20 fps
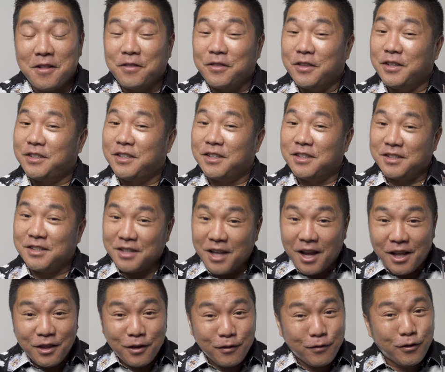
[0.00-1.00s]
This is
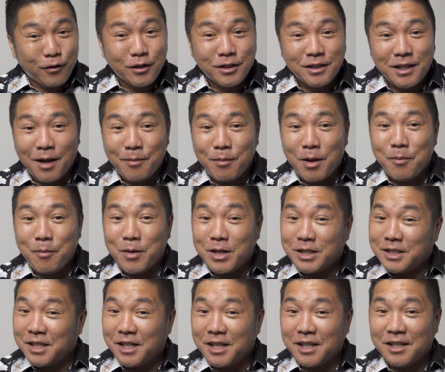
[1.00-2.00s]
not the first time I'm
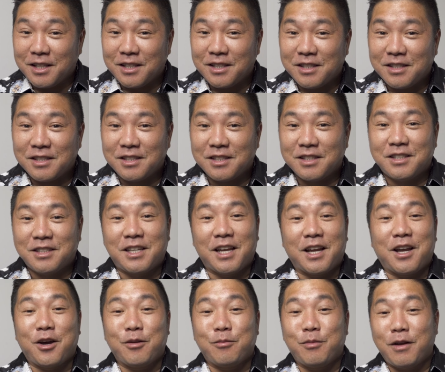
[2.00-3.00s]
mentioning this.
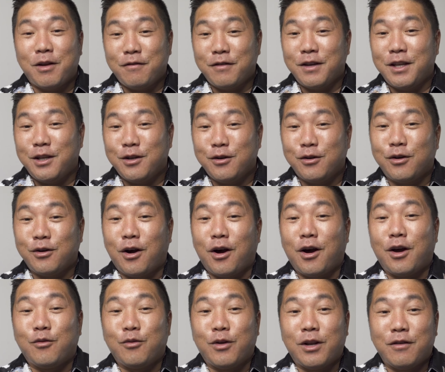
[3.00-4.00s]
Check out my video
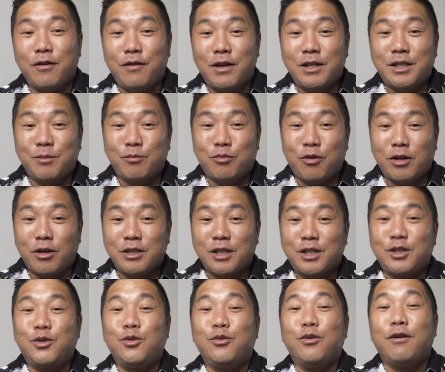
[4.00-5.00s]
on renovation
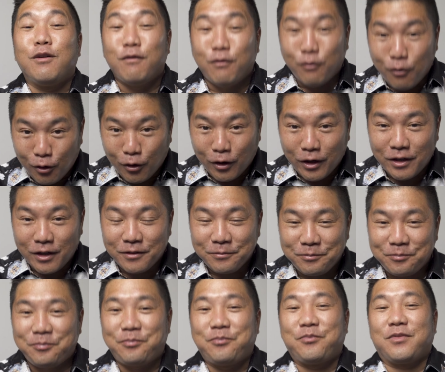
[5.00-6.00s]
projects to avoid.
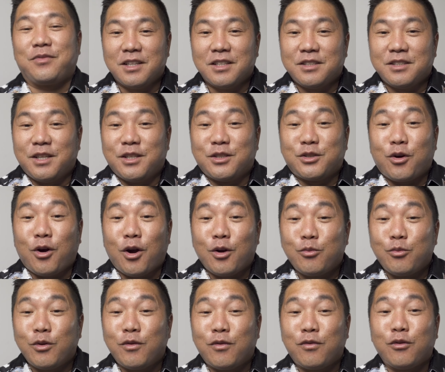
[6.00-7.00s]
Since
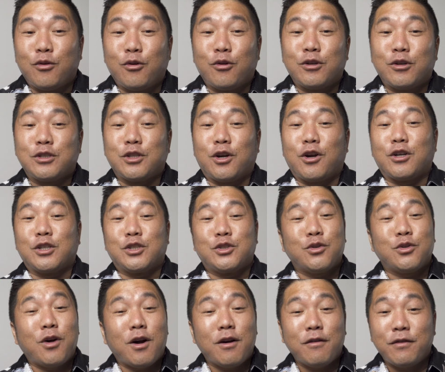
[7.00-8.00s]
hardwood floors are
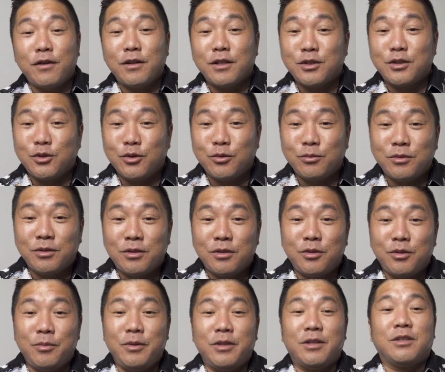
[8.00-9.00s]
so often assumed
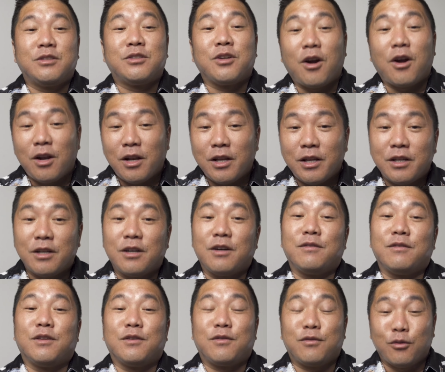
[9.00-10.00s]
to be the darling
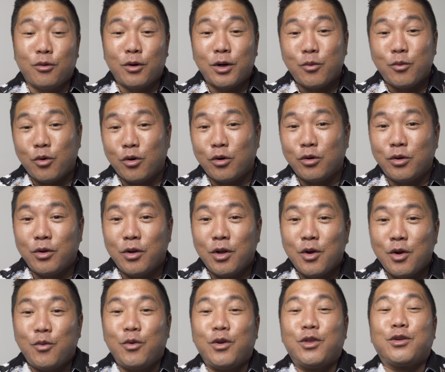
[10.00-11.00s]
of the flooring world,
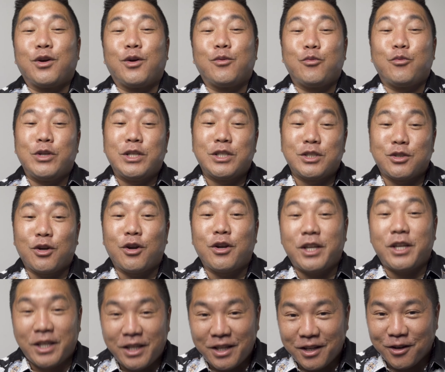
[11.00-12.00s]
we thought we'd
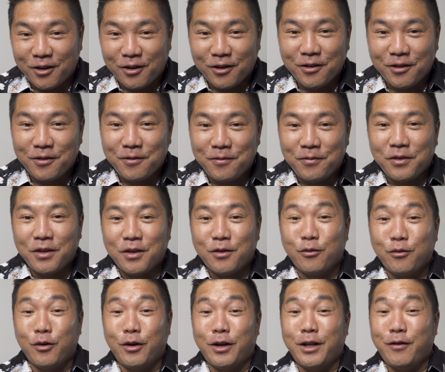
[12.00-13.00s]
start here.
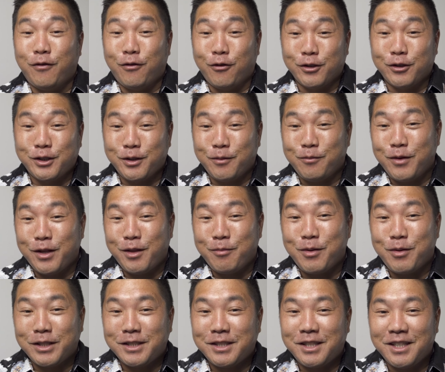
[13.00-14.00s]
Ready for some myth
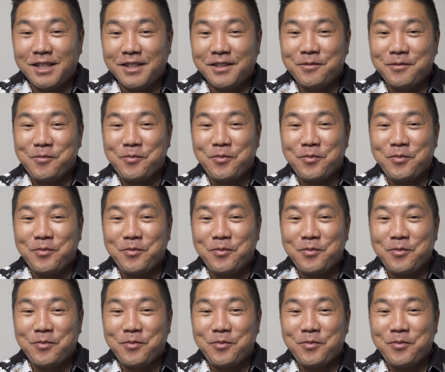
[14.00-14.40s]
busting?